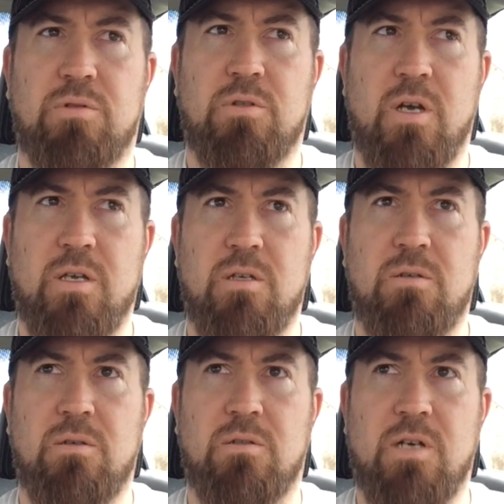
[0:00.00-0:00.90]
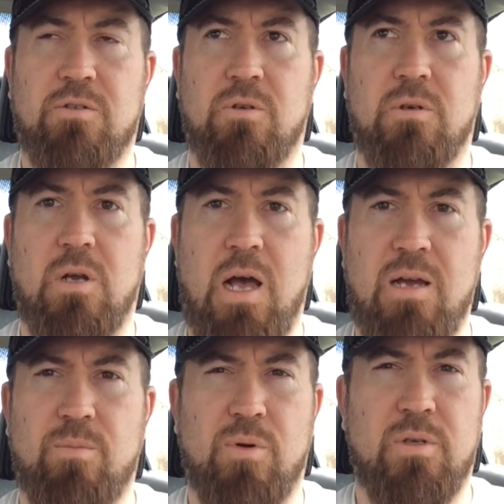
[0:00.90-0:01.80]
plug in electric
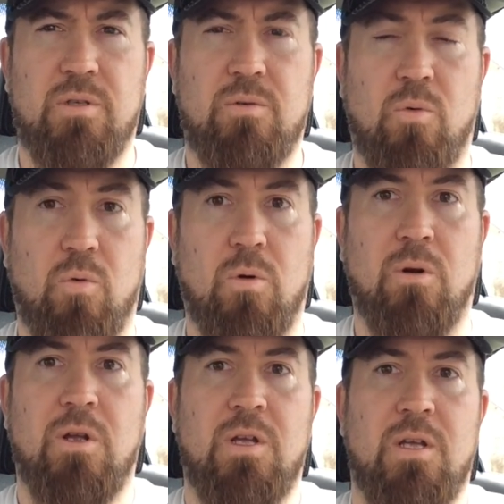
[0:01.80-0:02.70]
hybrid or.